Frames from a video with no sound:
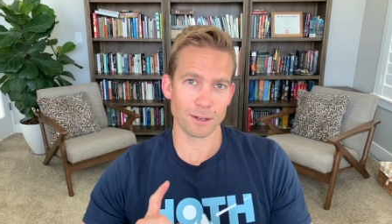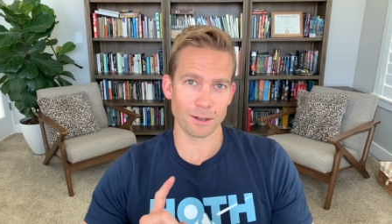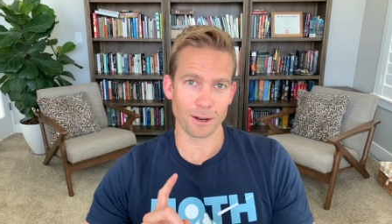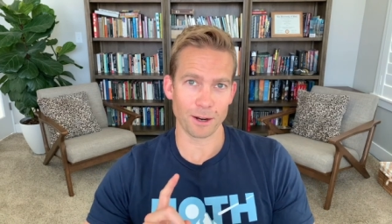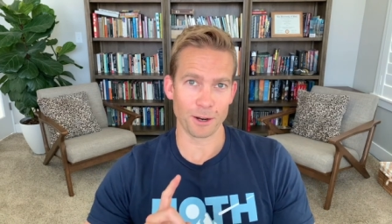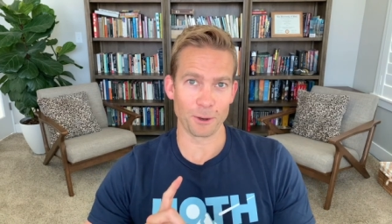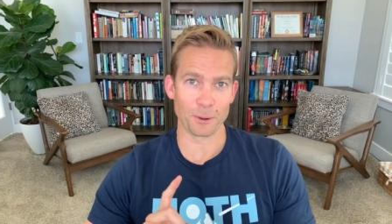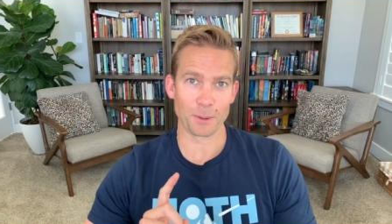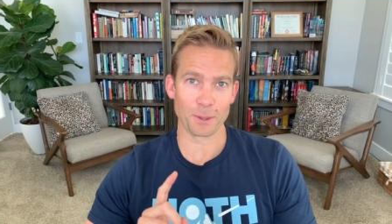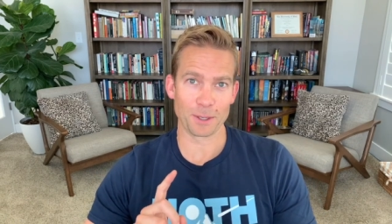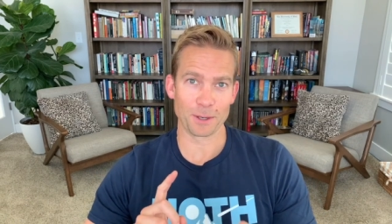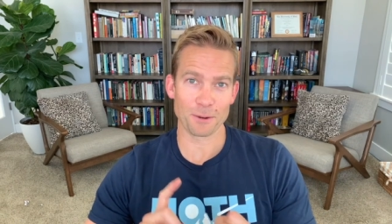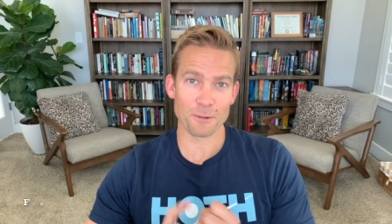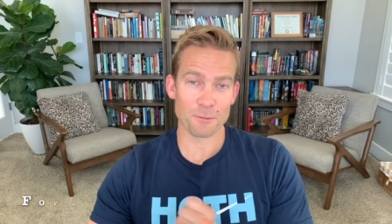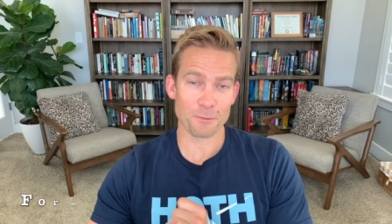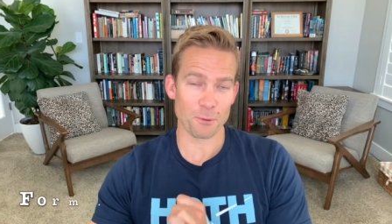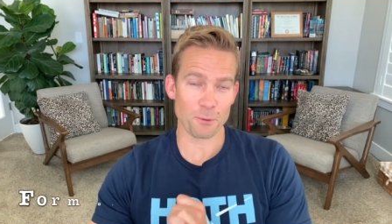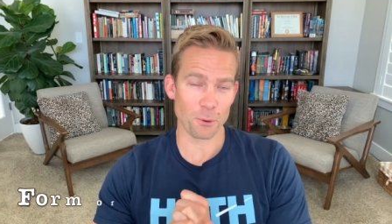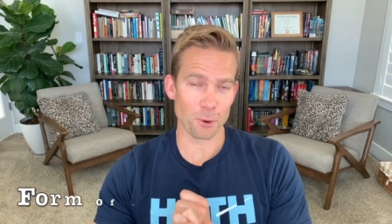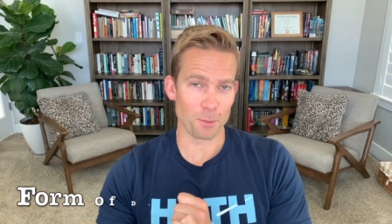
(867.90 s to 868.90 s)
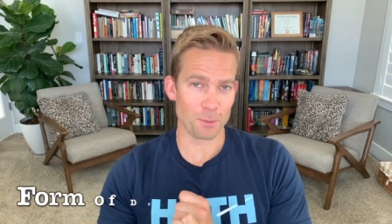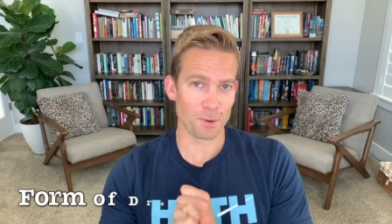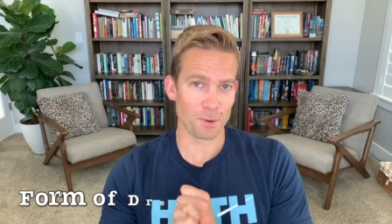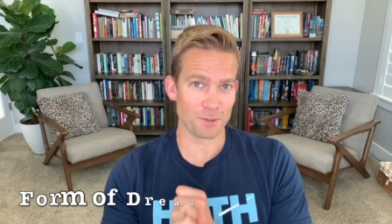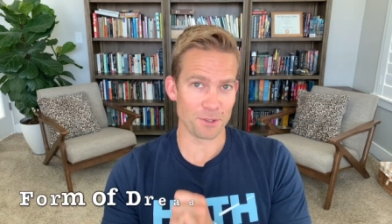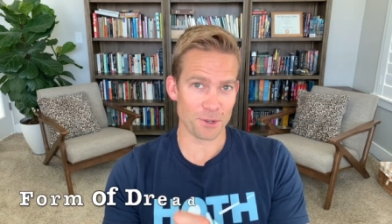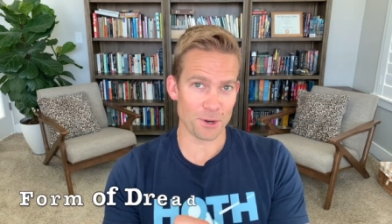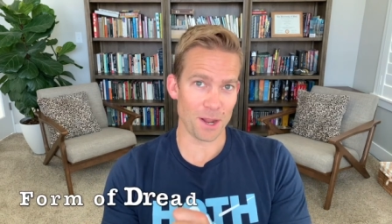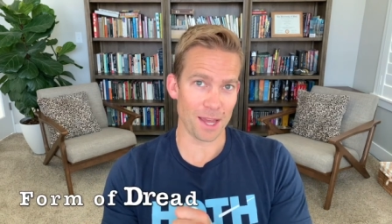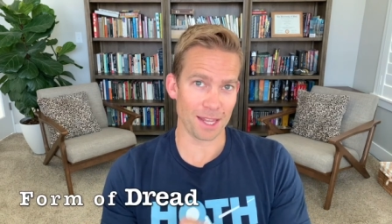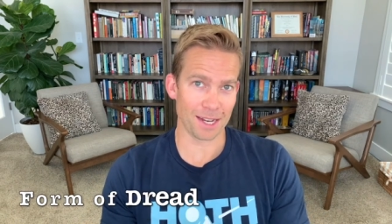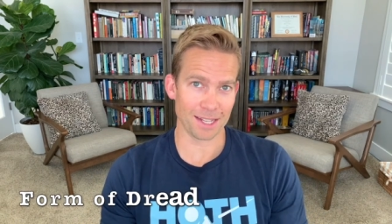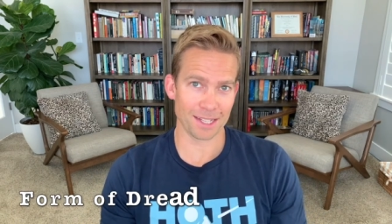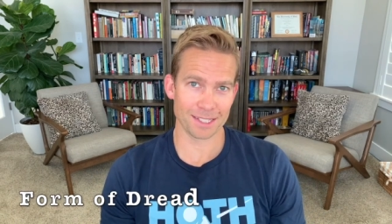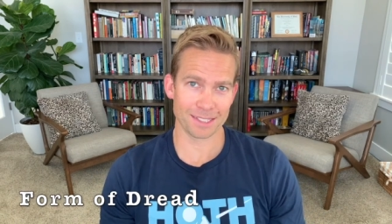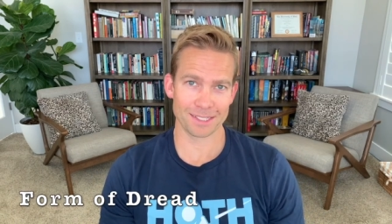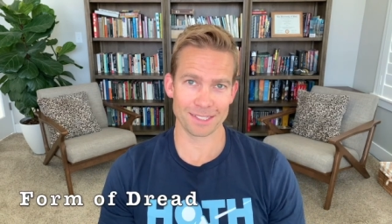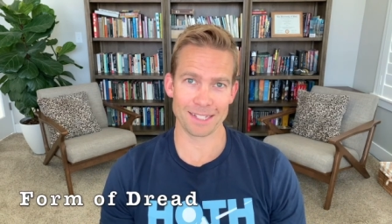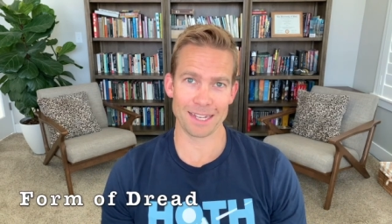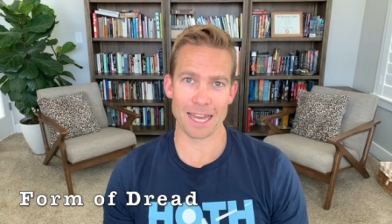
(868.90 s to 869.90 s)
our form of dread
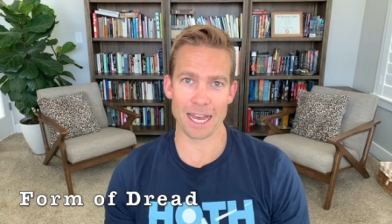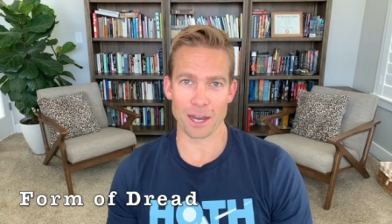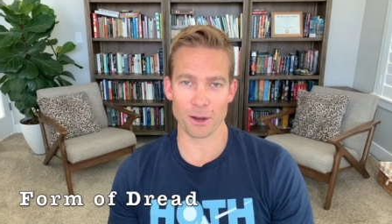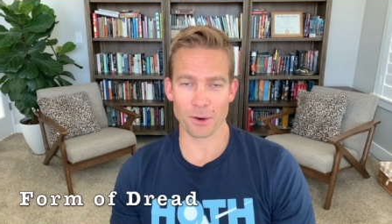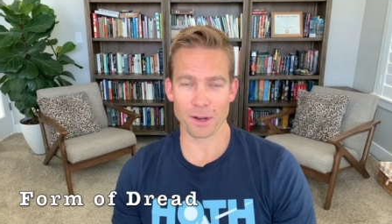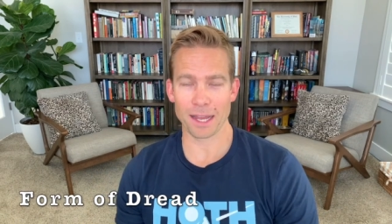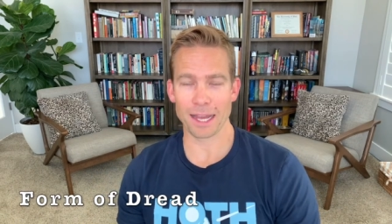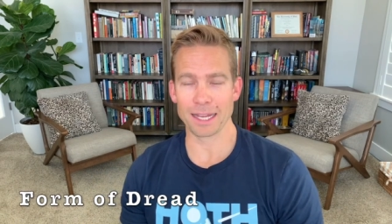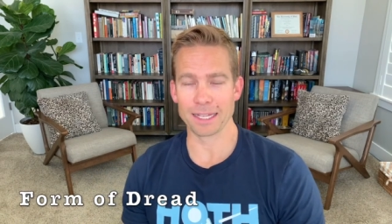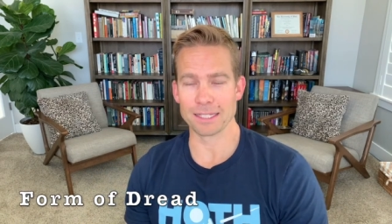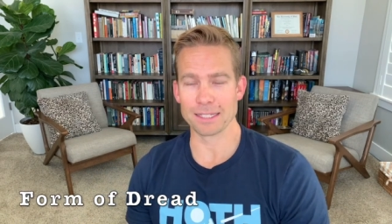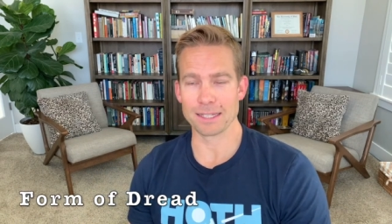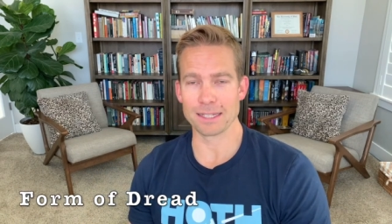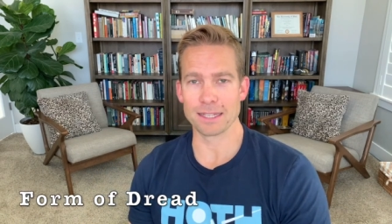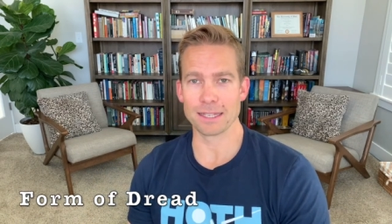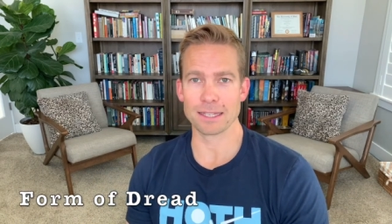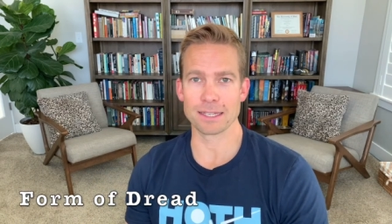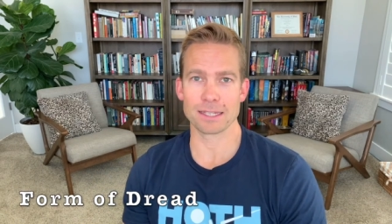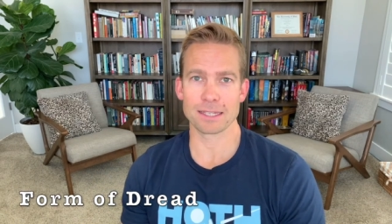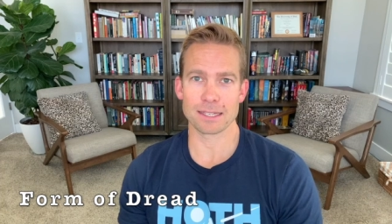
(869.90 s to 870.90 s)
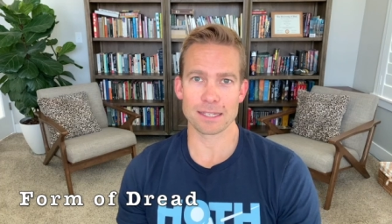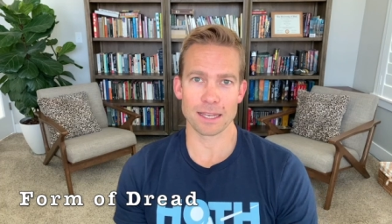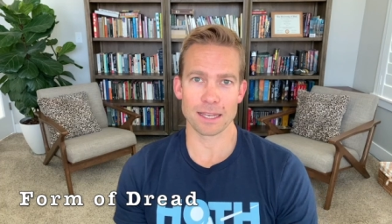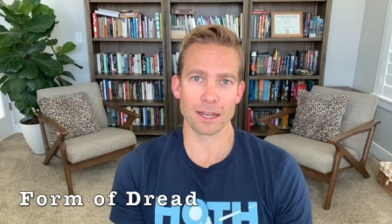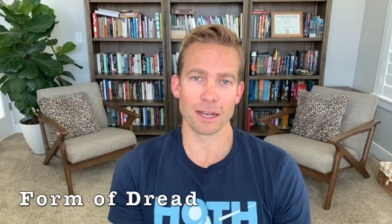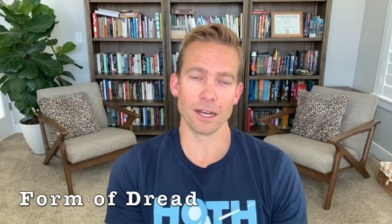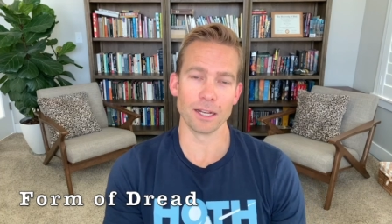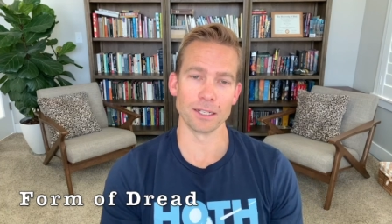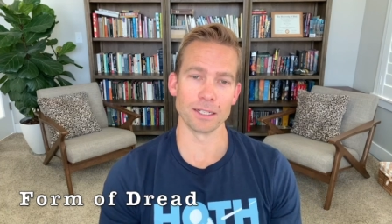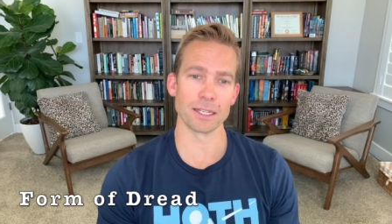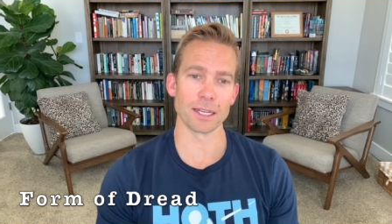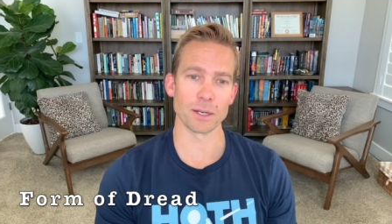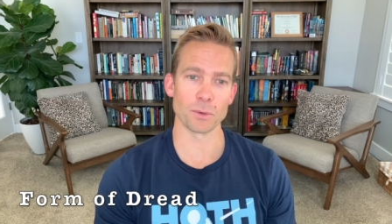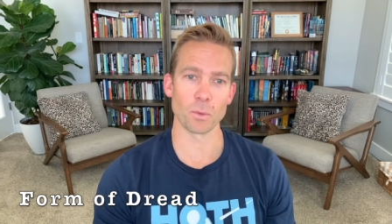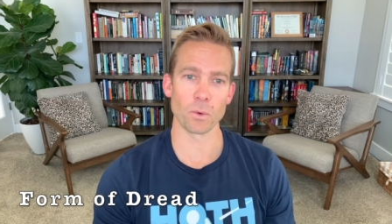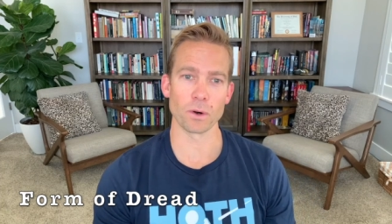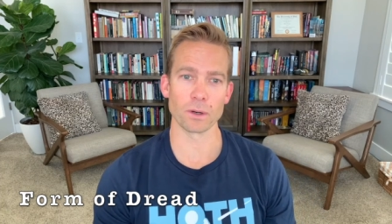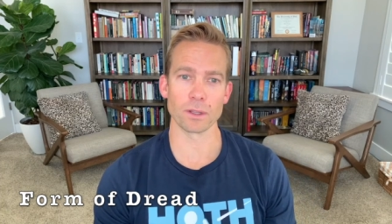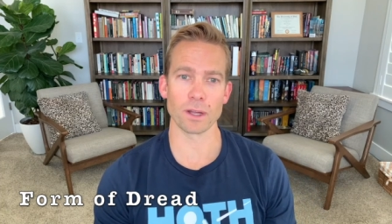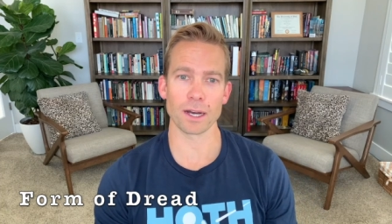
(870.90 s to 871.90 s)
now as this undead
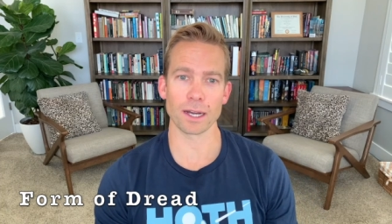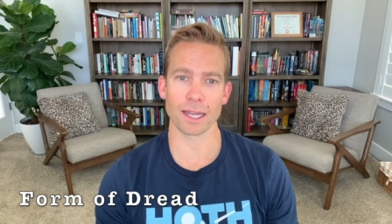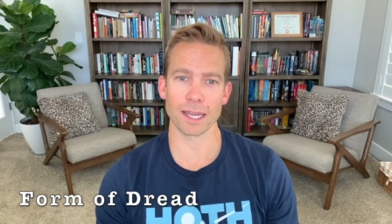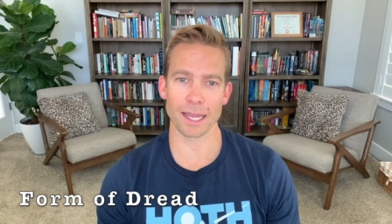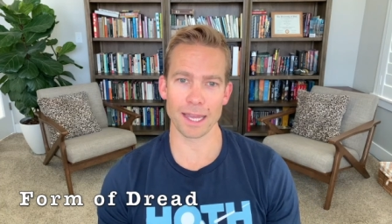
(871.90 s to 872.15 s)
warlock,